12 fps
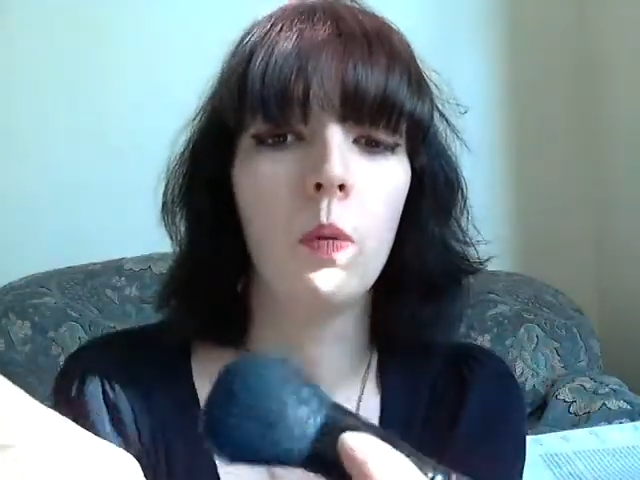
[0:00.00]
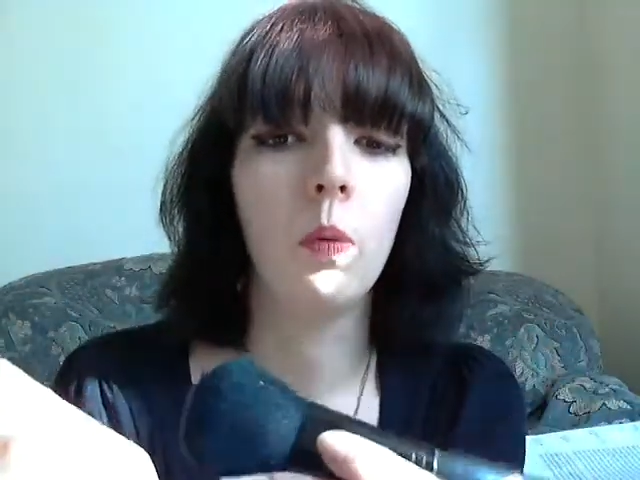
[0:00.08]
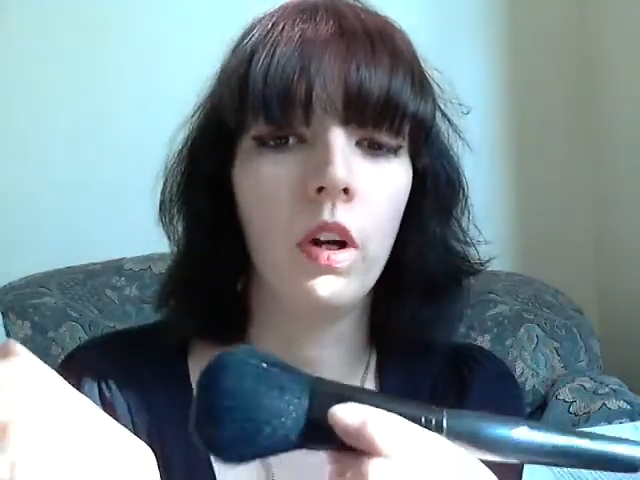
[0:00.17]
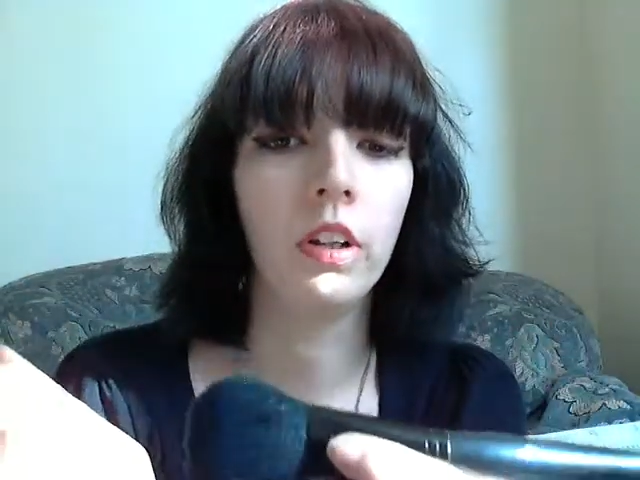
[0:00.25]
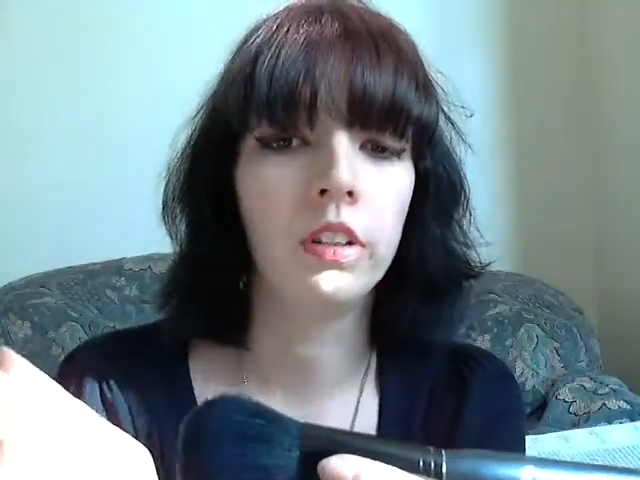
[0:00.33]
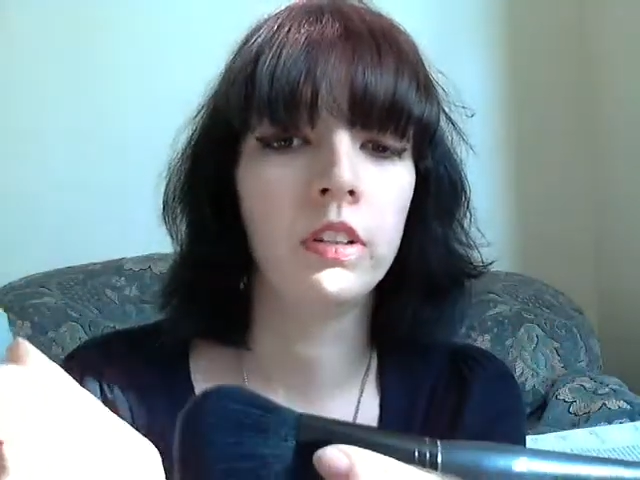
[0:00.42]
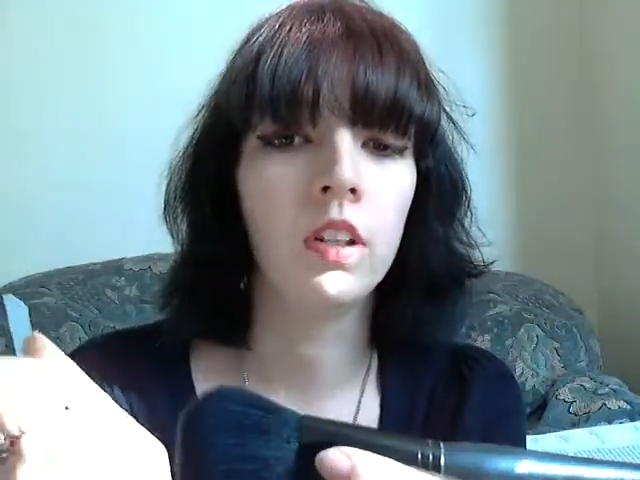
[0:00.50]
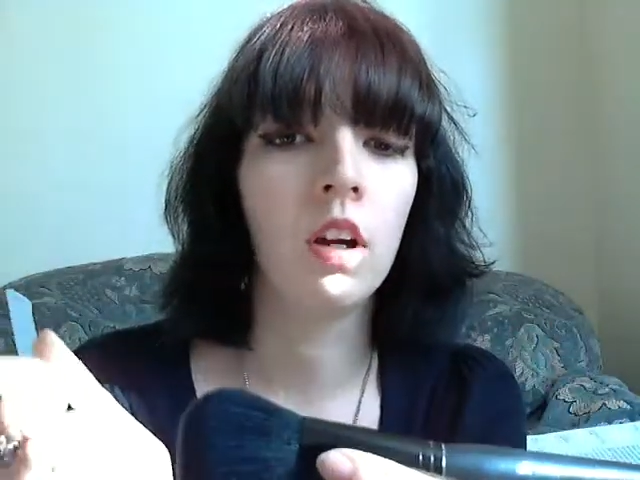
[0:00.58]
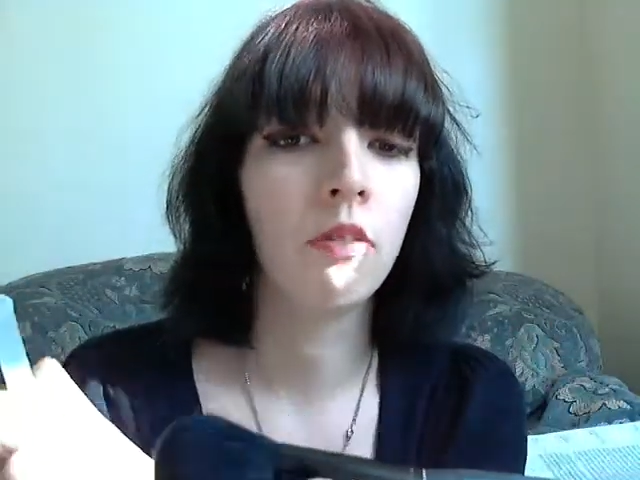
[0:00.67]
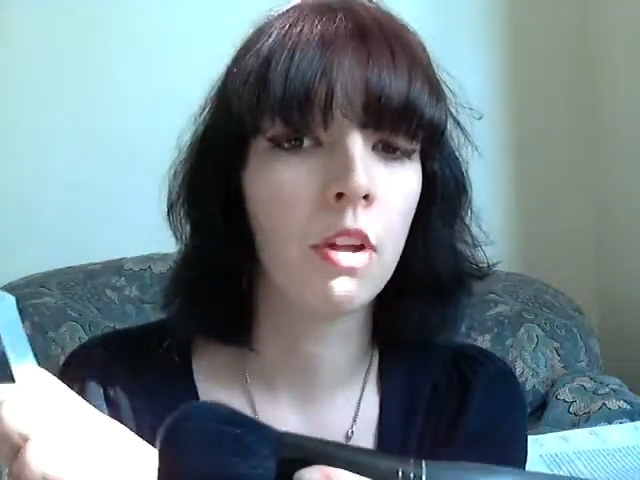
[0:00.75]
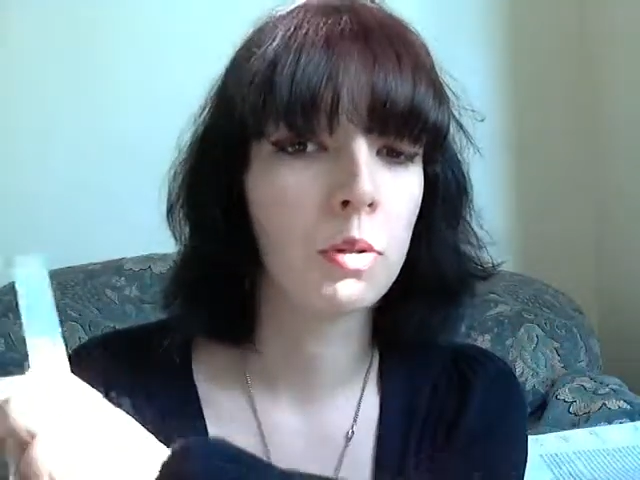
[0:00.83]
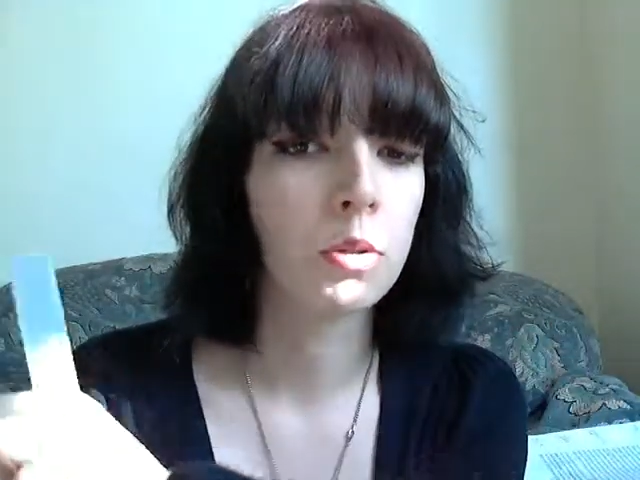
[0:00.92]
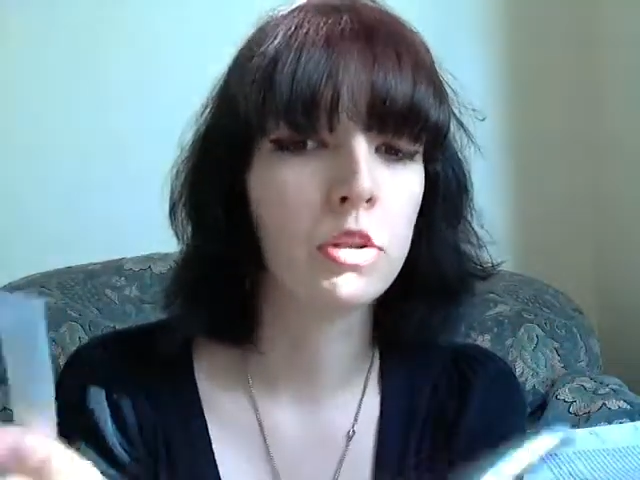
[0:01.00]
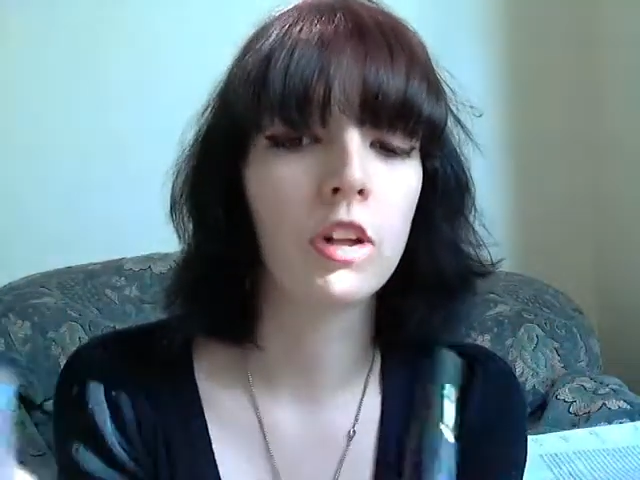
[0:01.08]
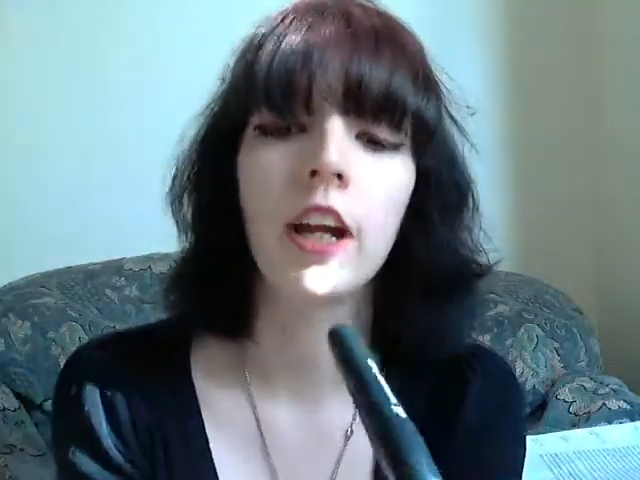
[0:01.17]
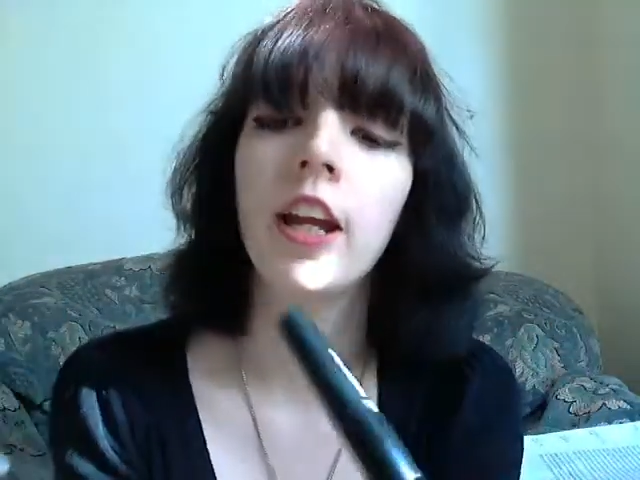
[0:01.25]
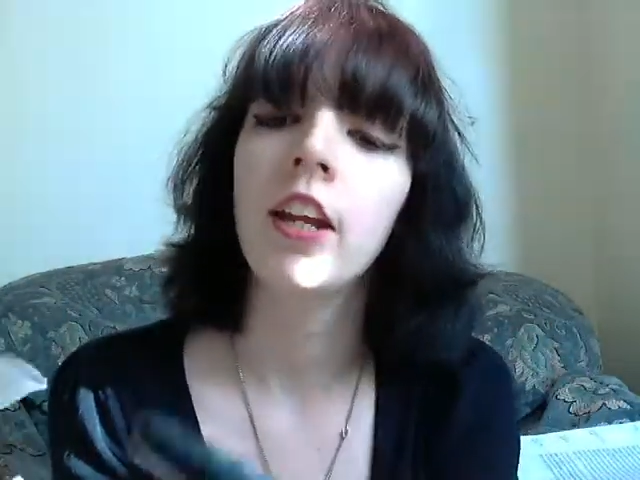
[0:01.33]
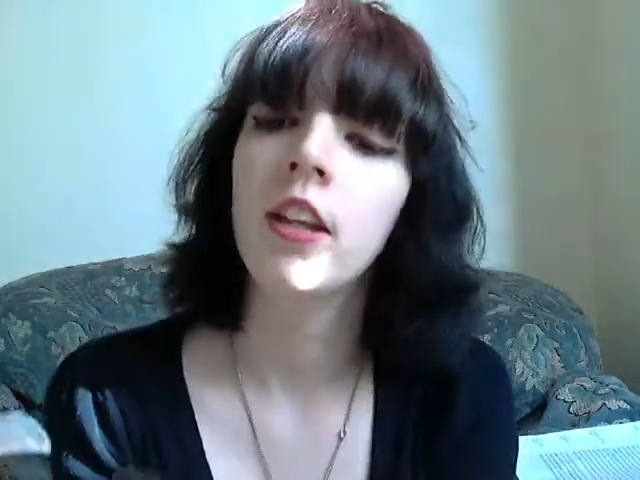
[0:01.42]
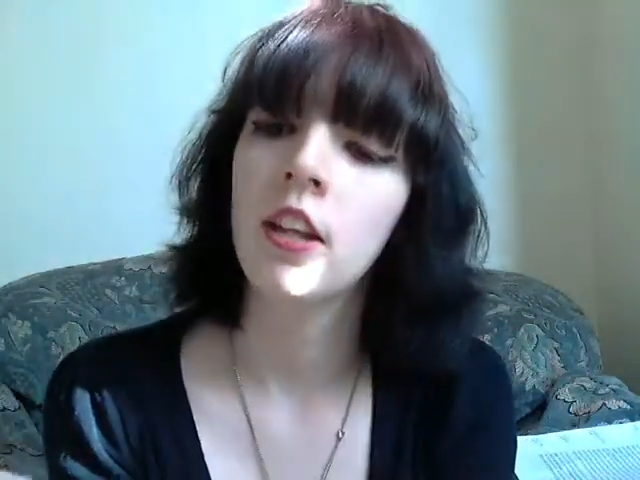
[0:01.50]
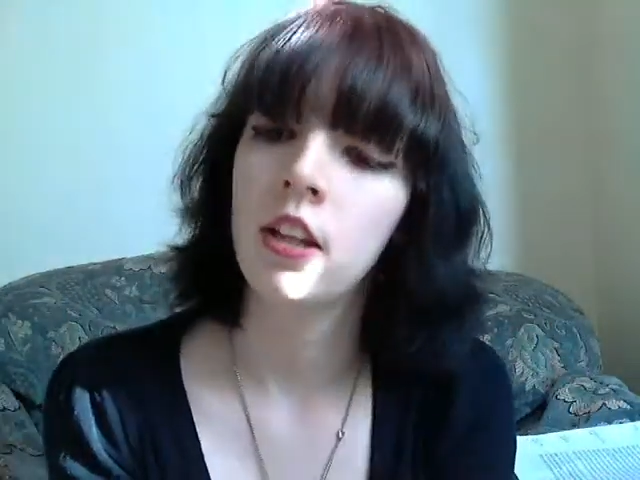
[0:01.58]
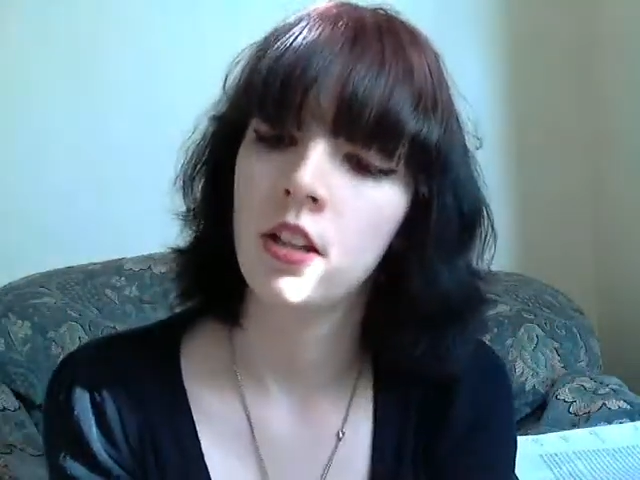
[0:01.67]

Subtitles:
one of those three.